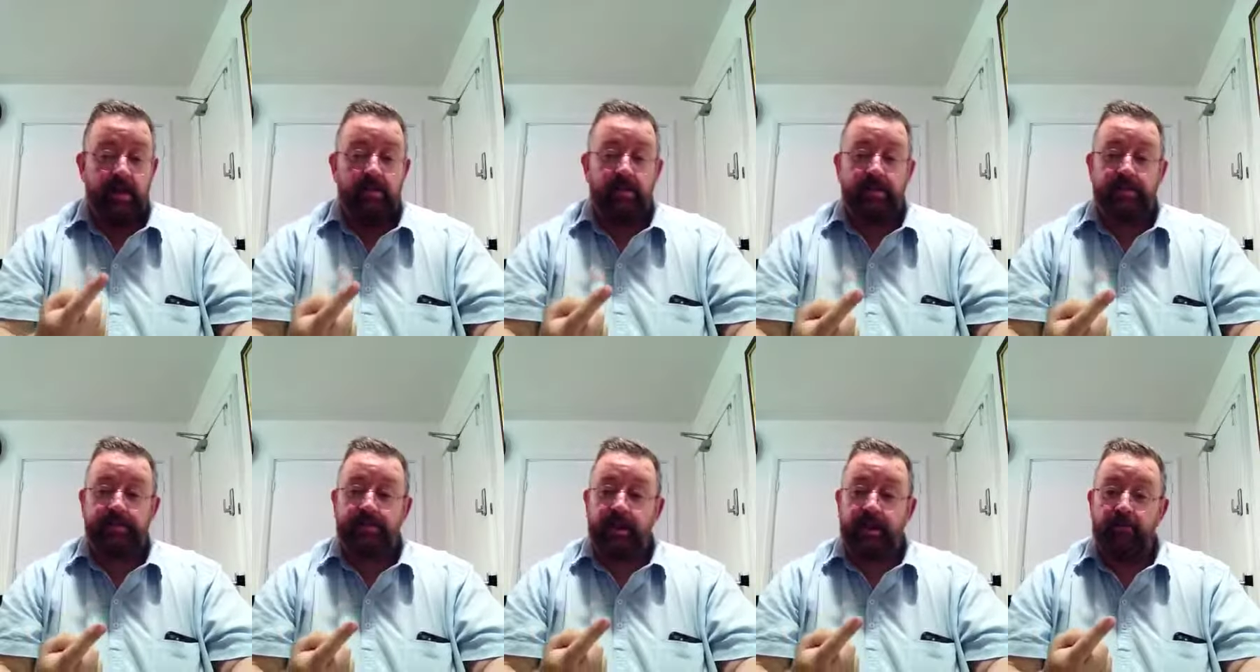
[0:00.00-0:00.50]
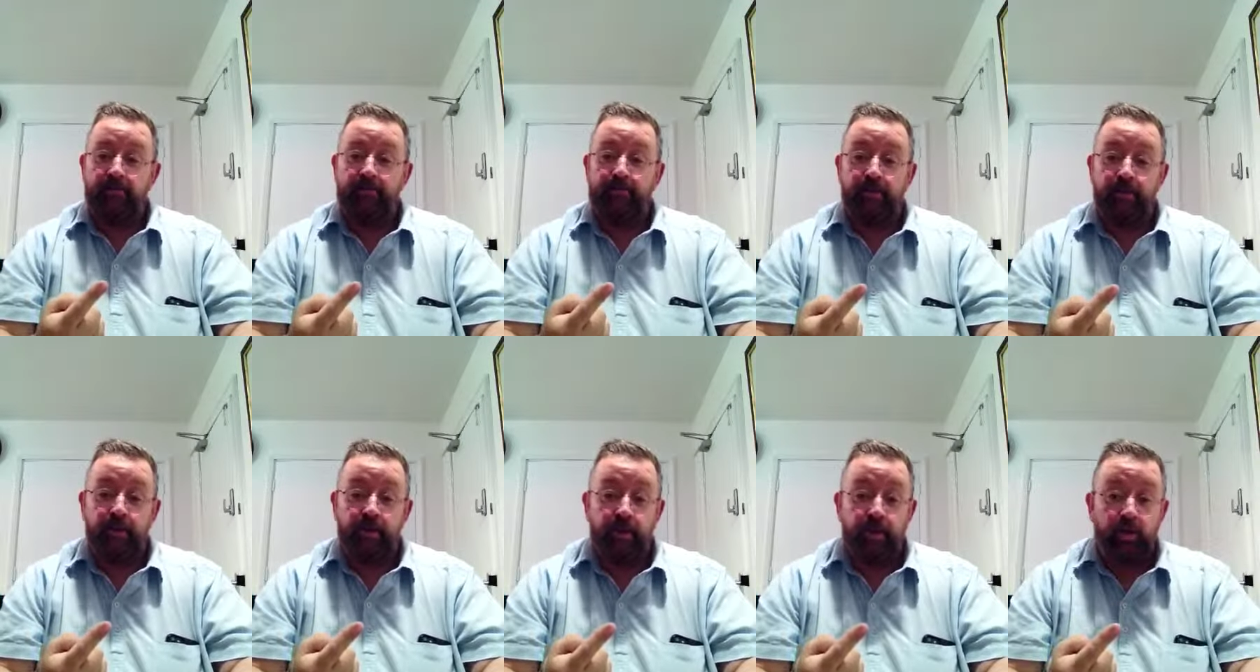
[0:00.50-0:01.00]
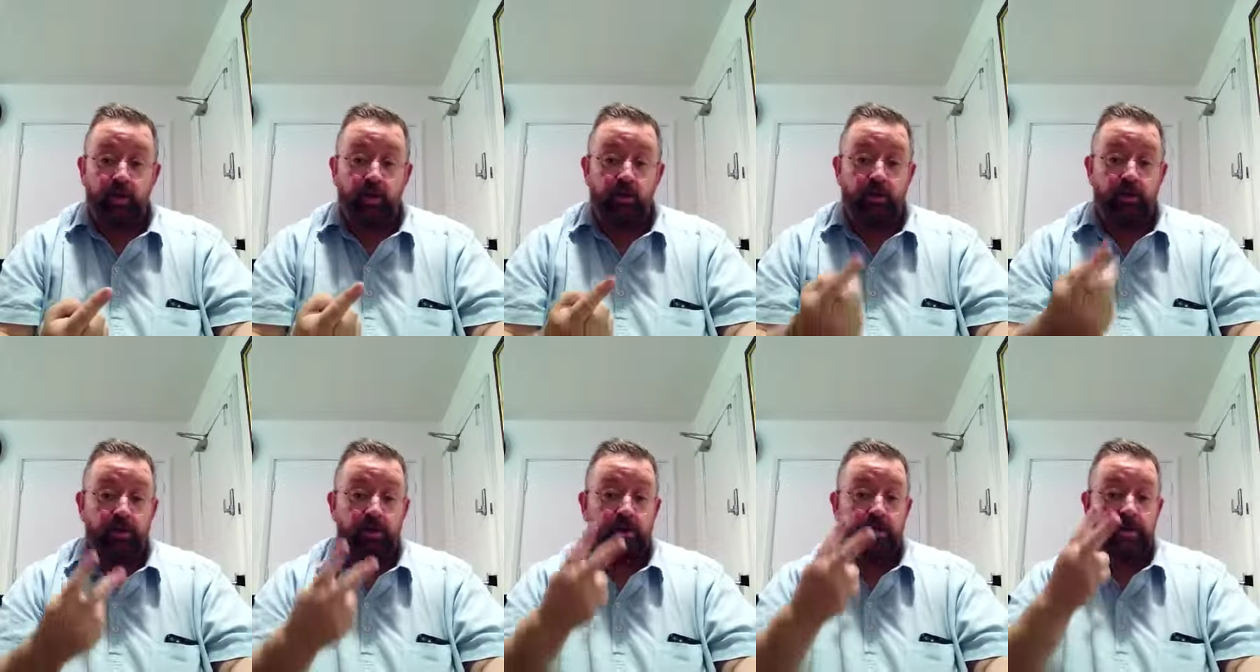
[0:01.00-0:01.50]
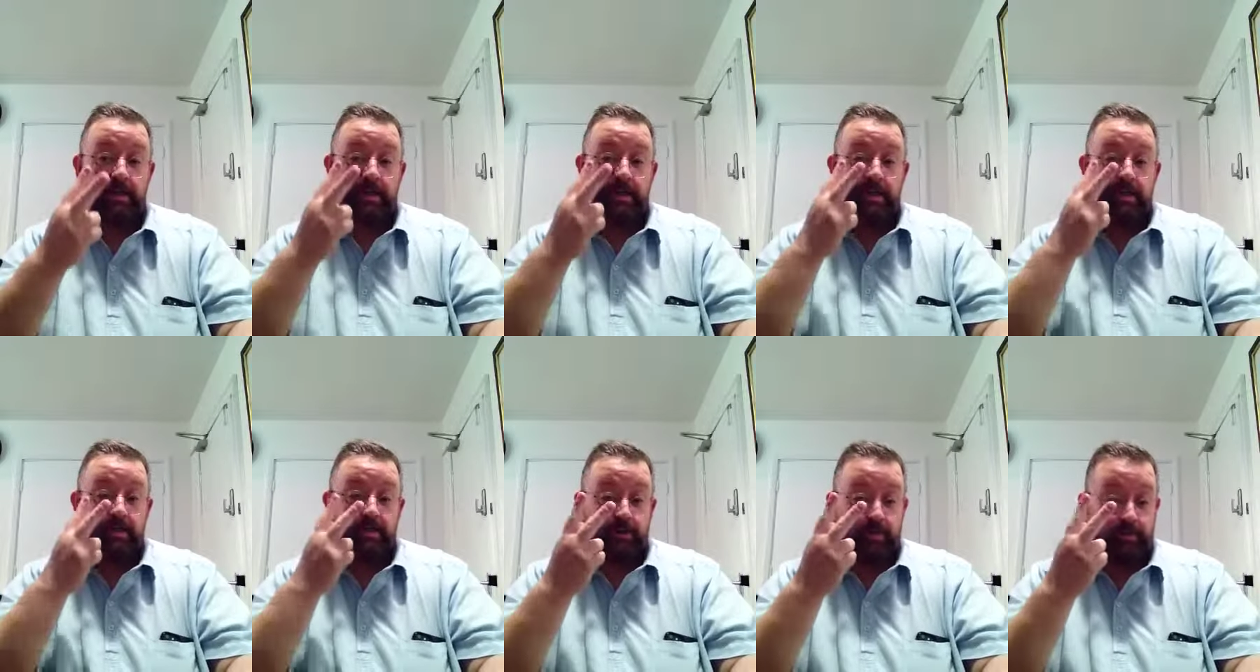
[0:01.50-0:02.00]
The sign for look
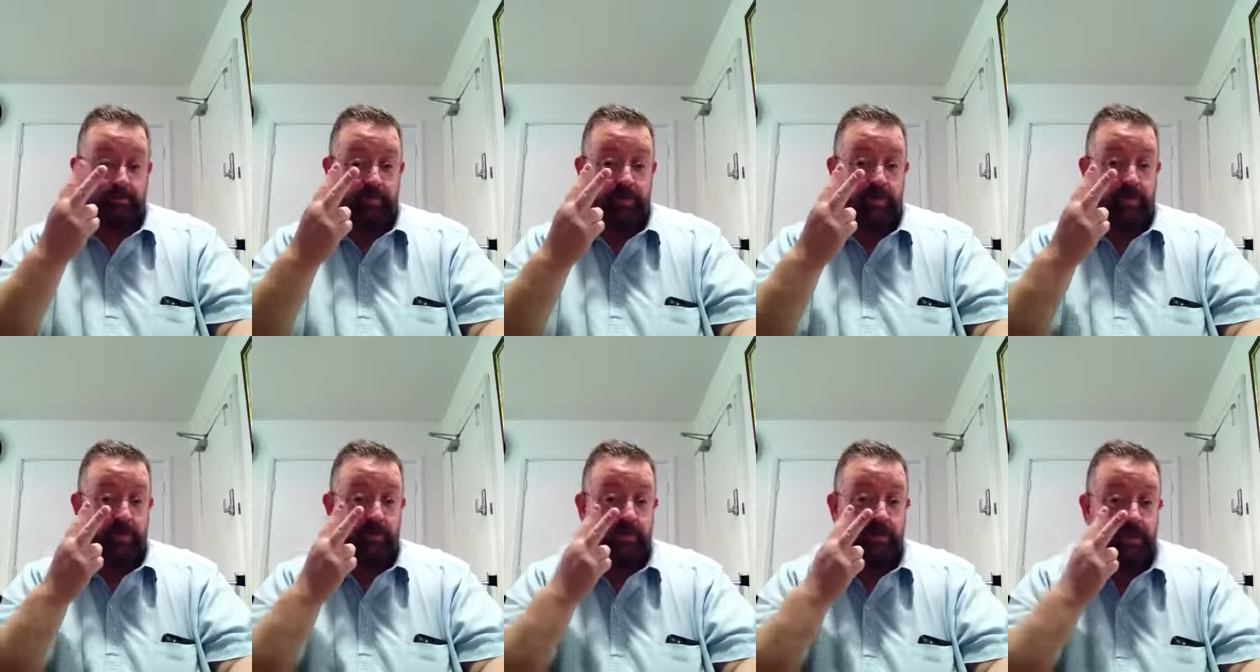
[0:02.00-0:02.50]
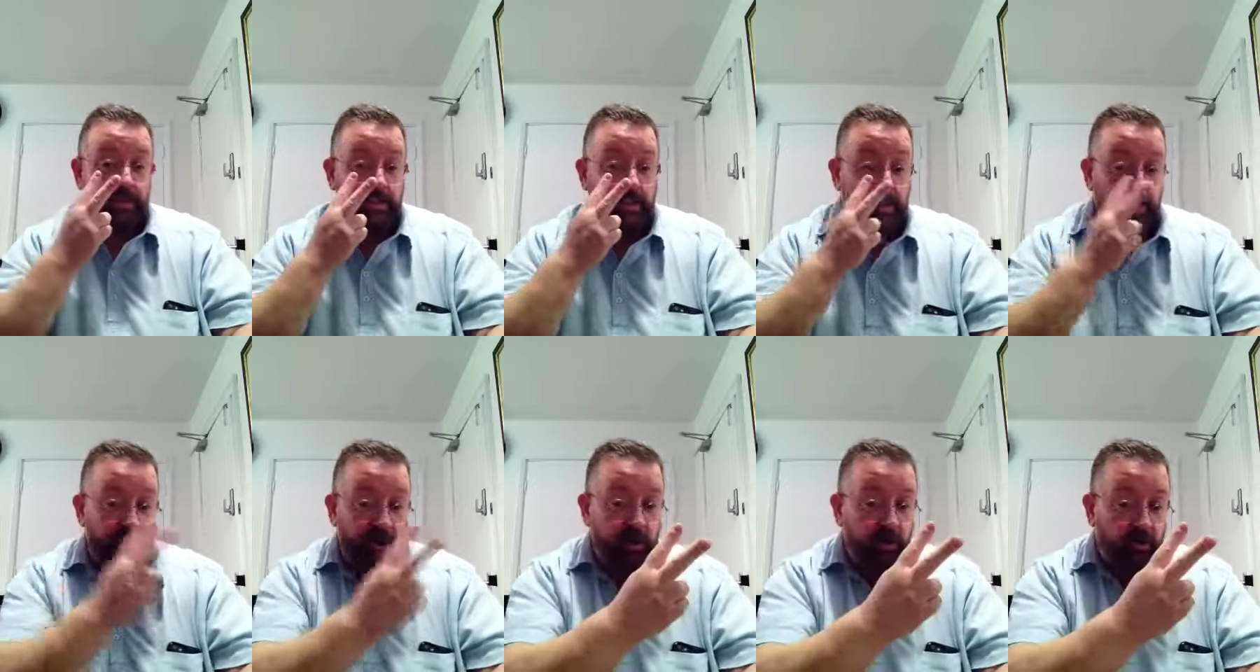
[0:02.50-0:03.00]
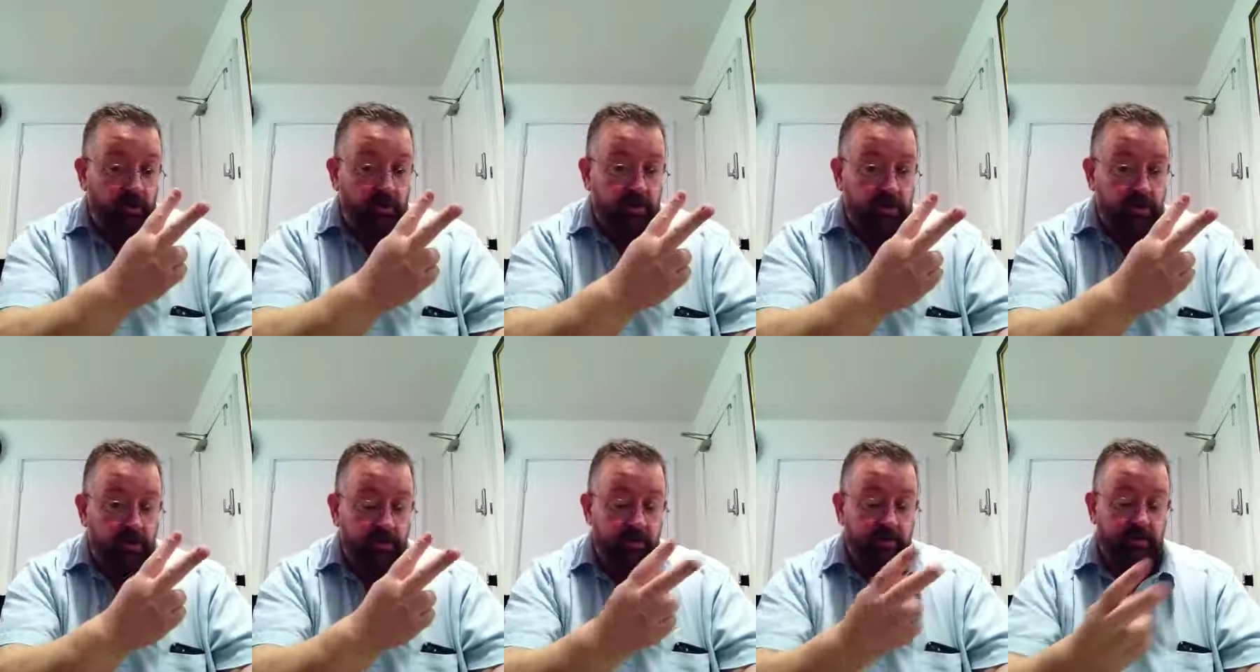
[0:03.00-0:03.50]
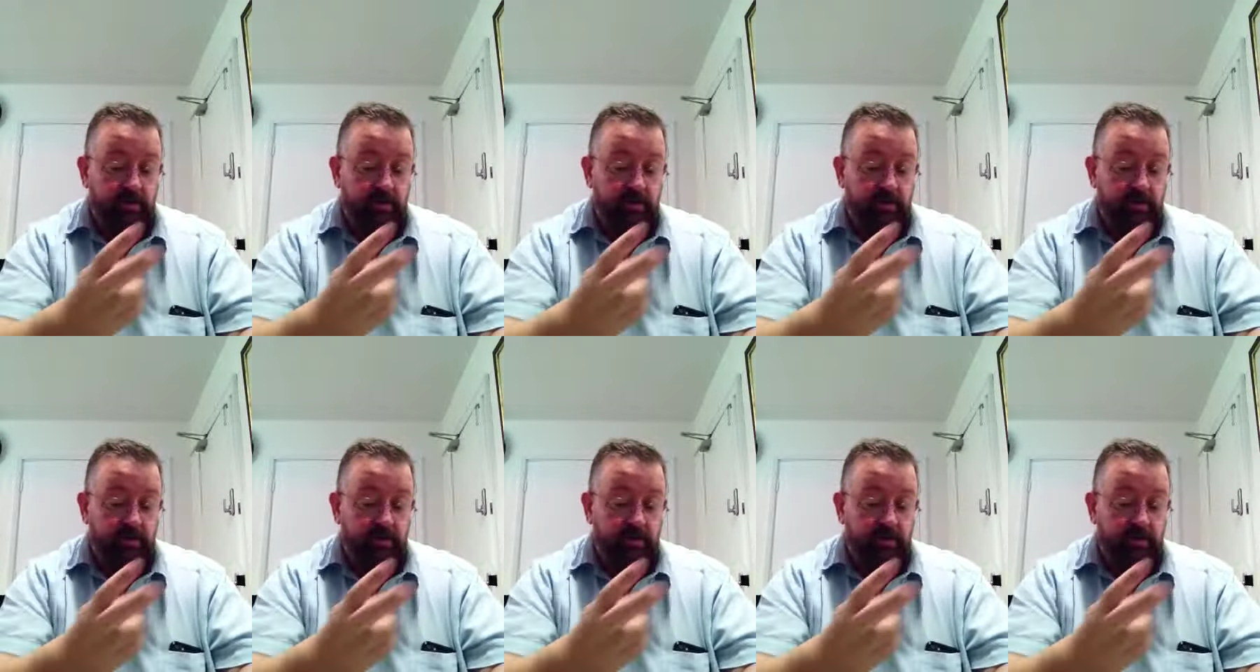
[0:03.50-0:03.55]
two fingers, is look.